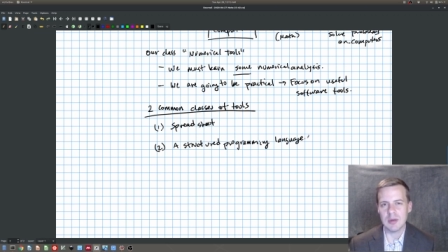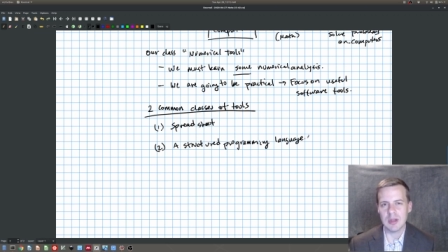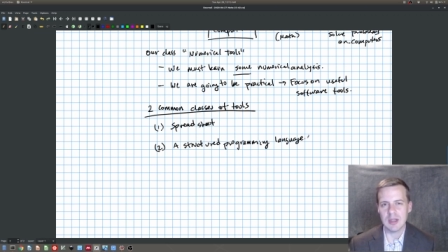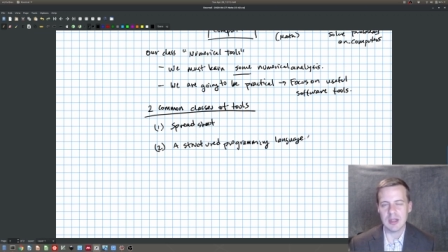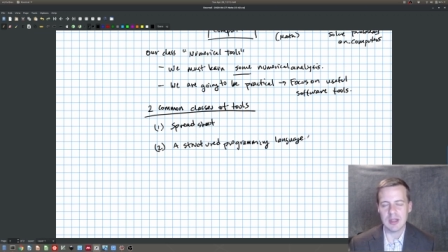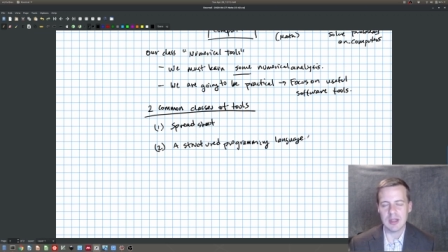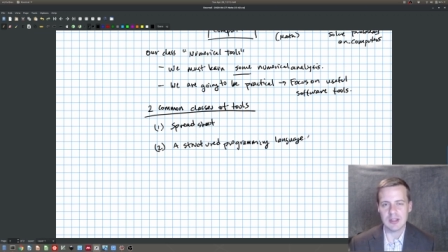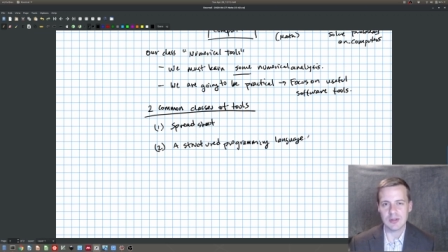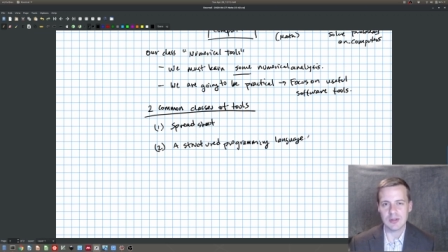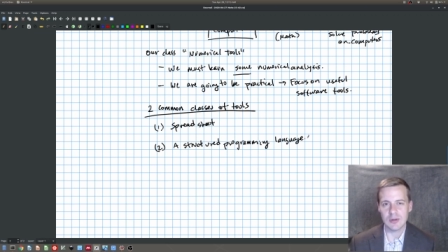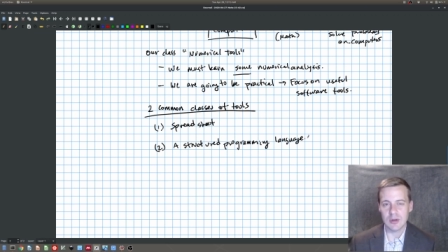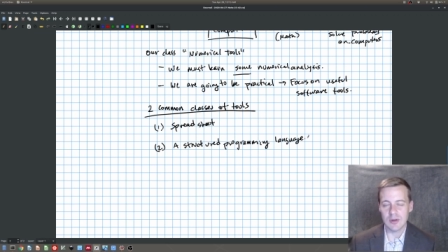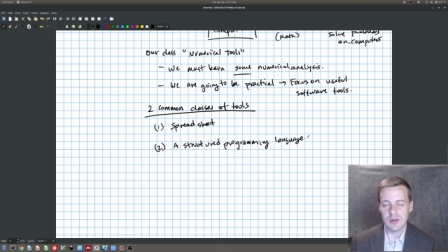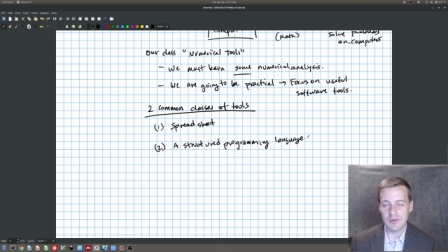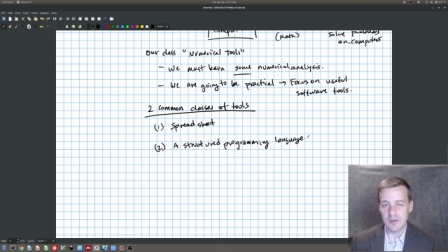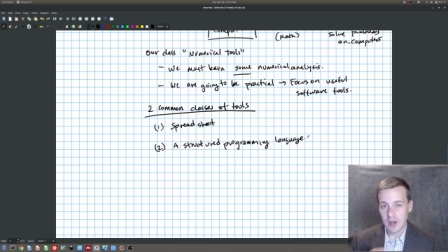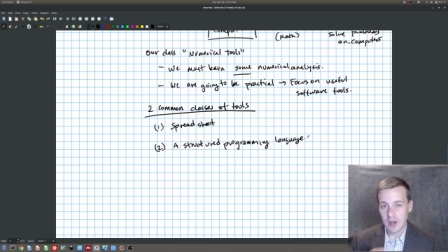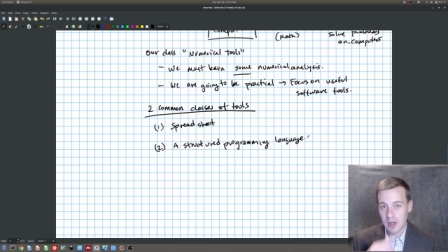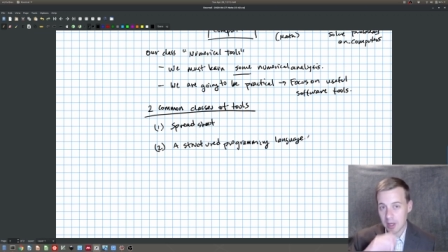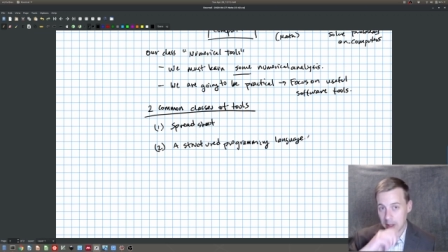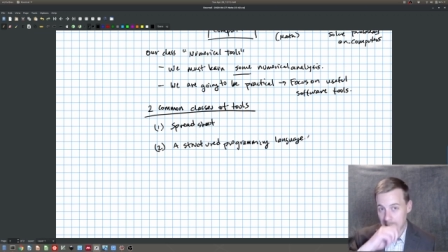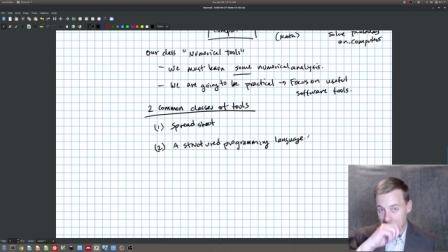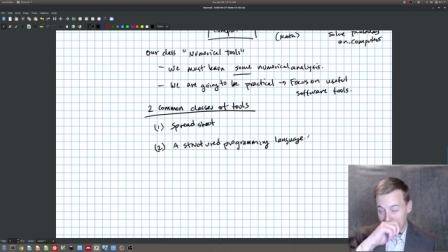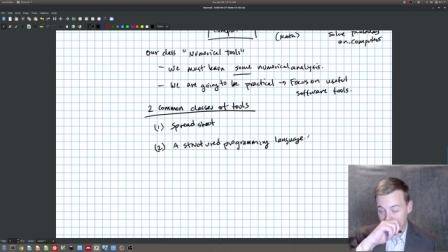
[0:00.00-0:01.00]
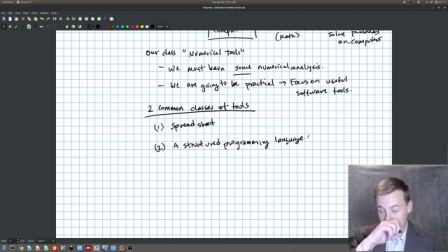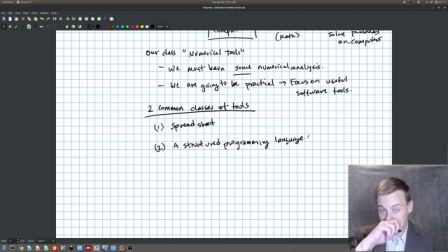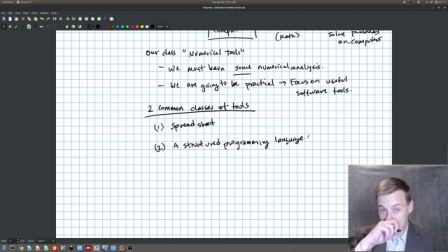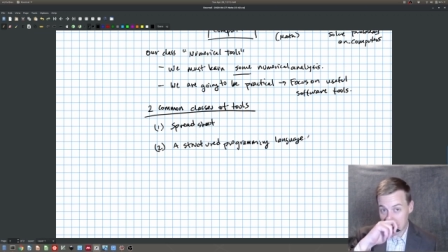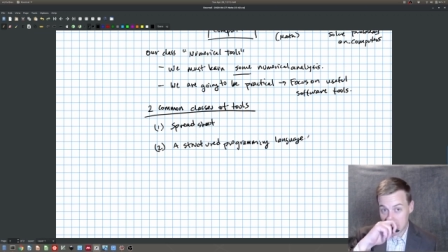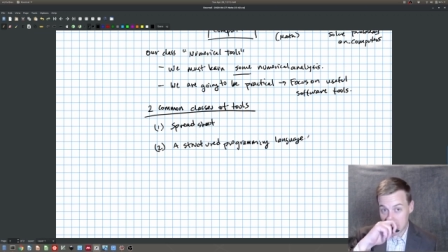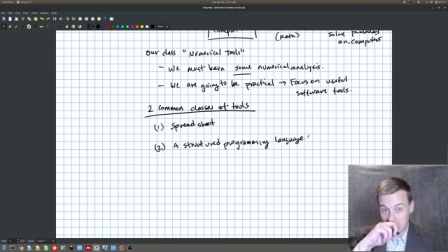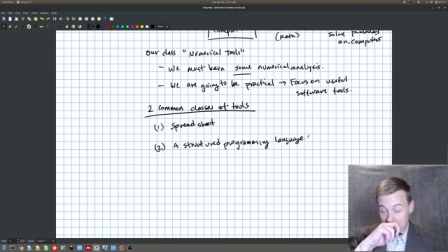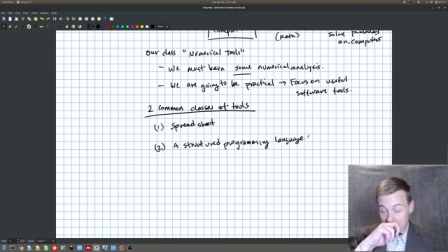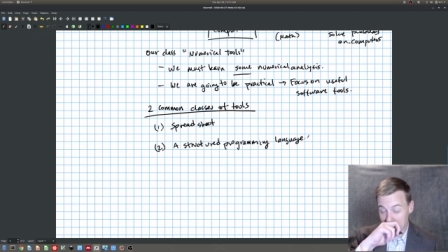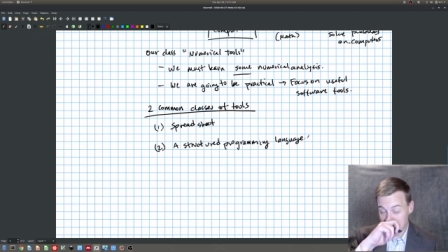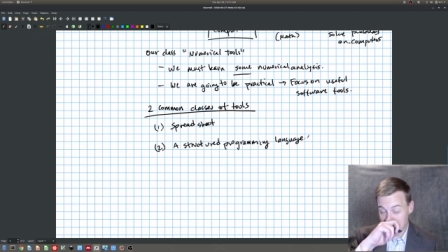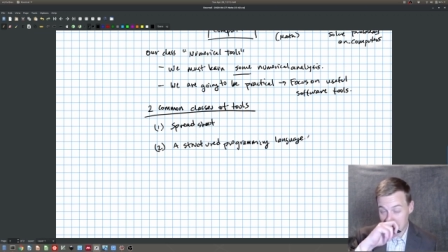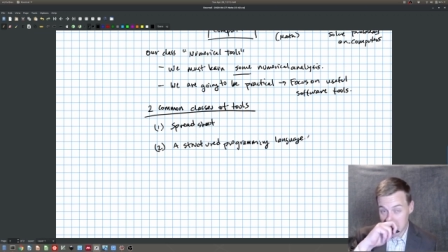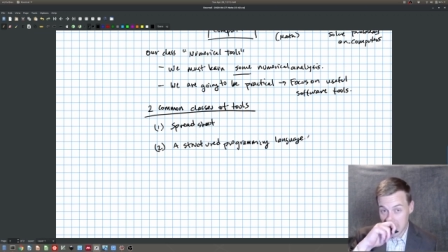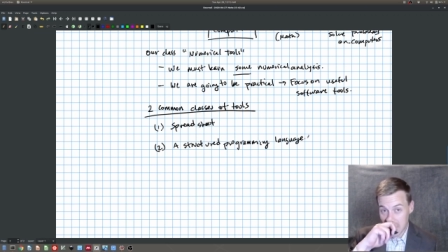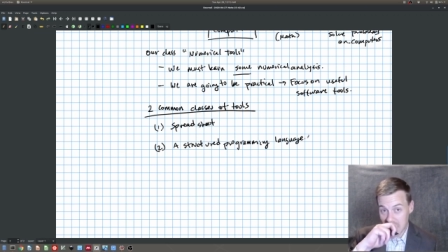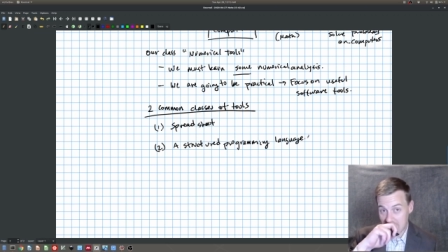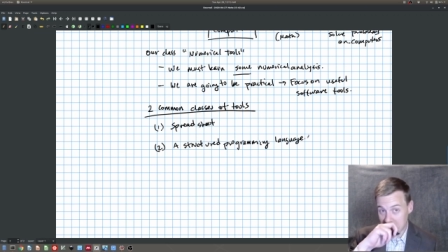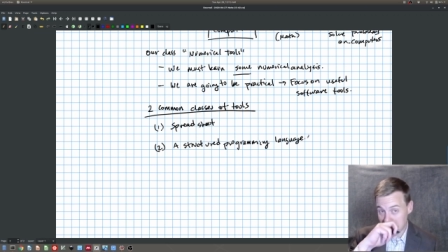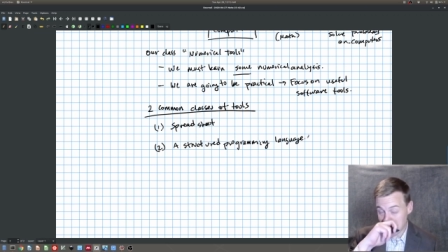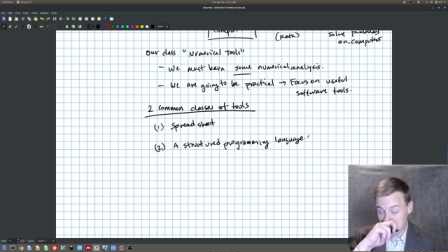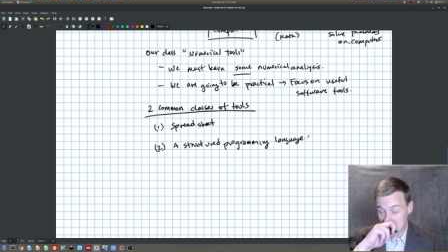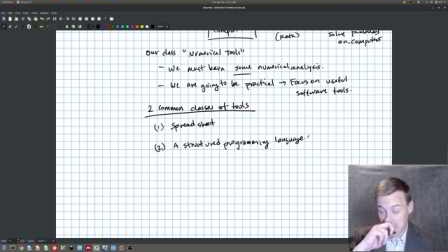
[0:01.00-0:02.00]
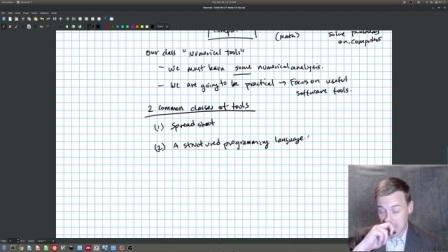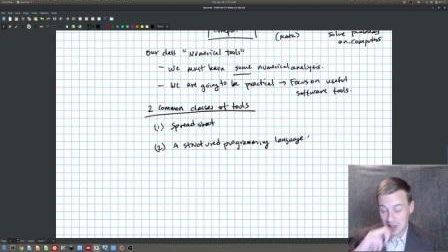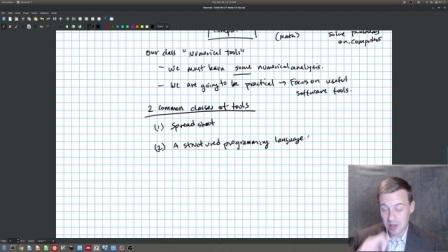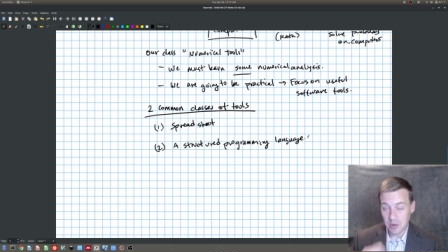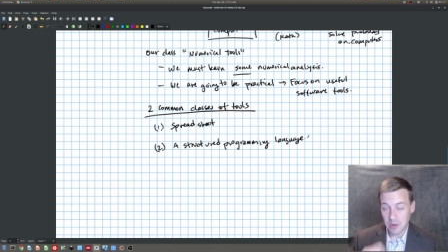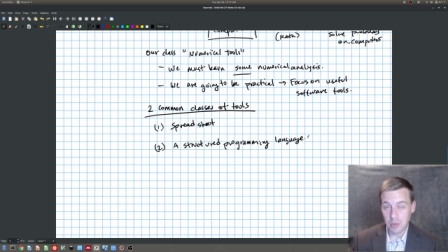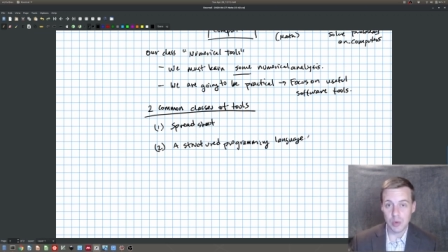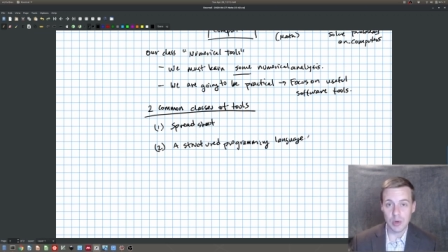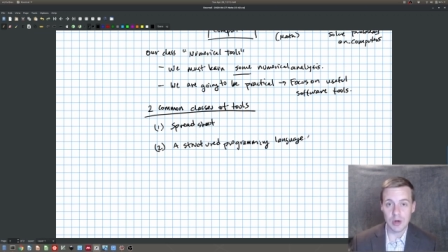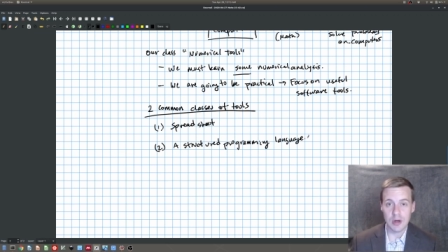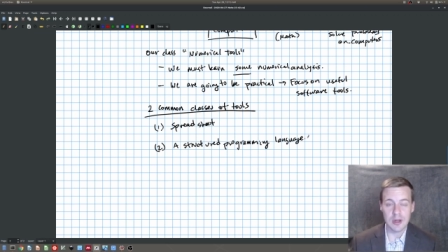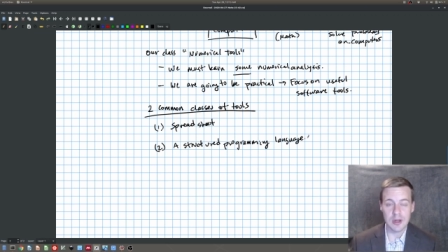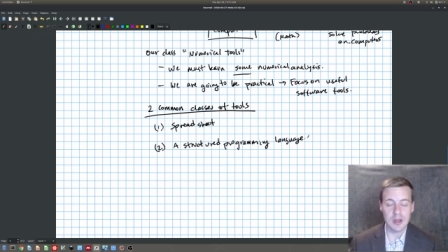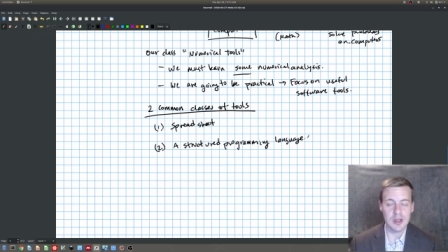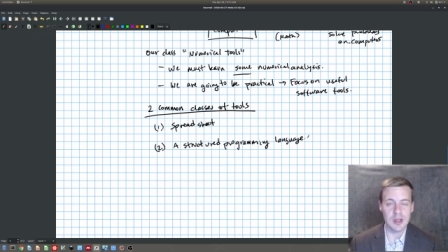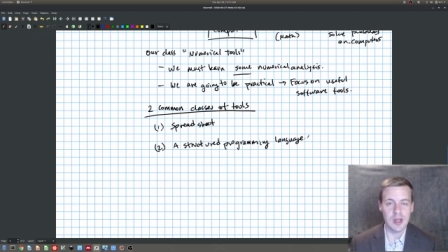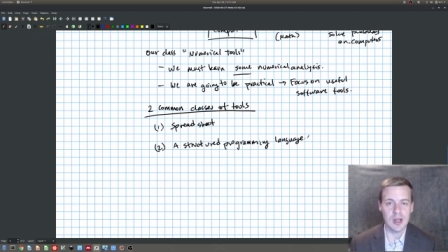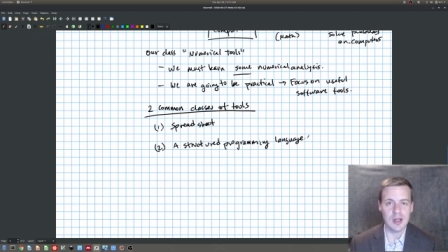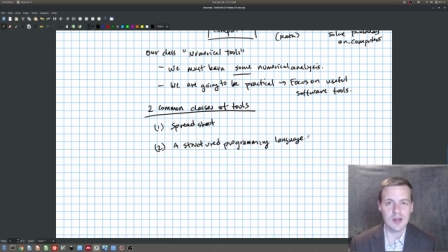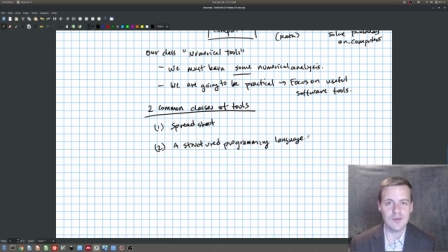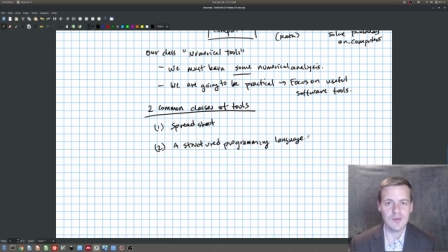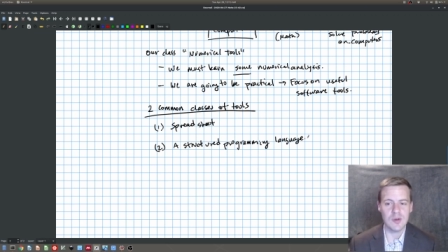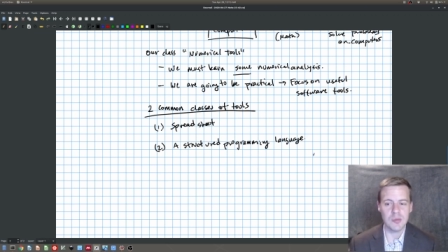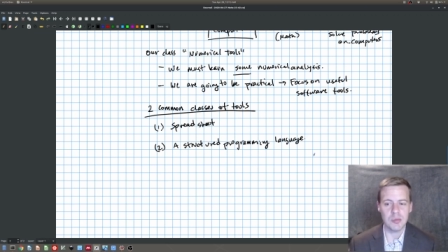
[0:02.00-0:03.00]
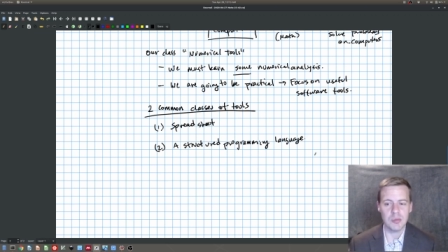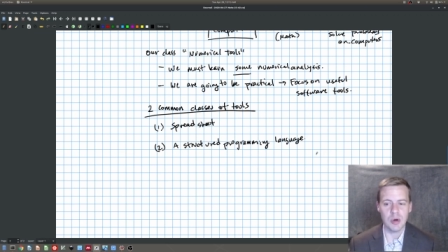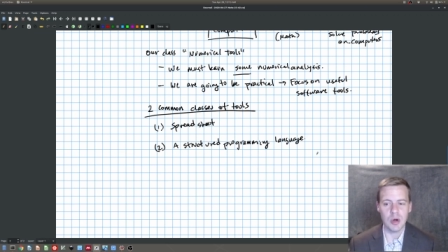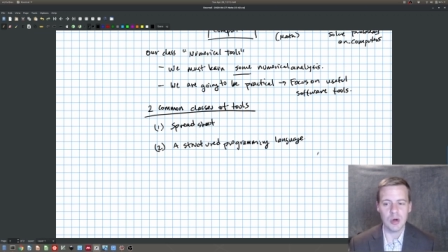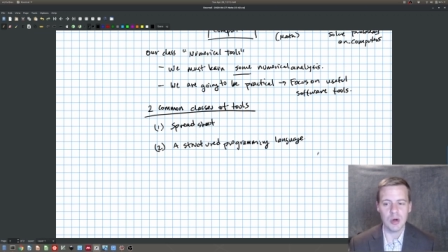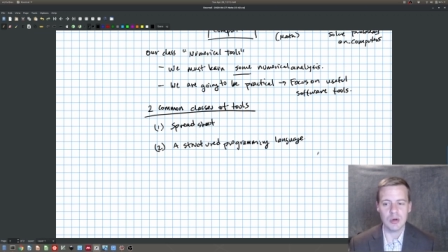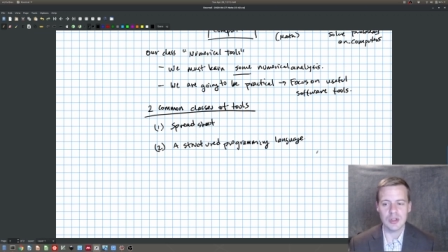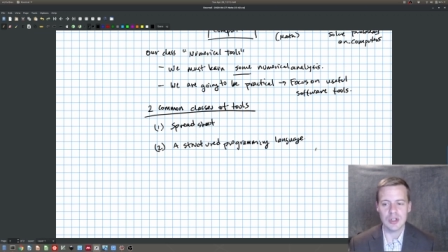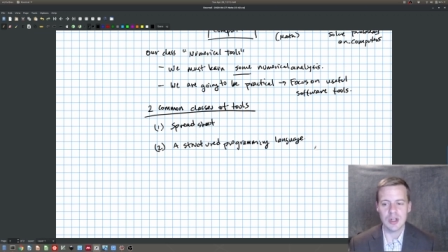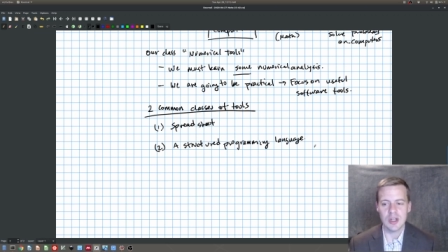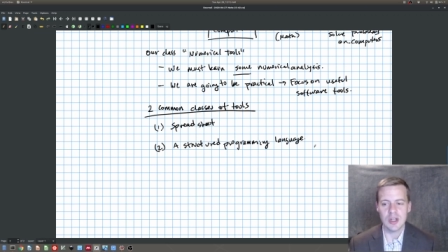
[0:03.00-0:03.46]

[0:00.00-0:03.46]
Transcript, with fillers: It's sort of a do what you can to make it work kind of approach,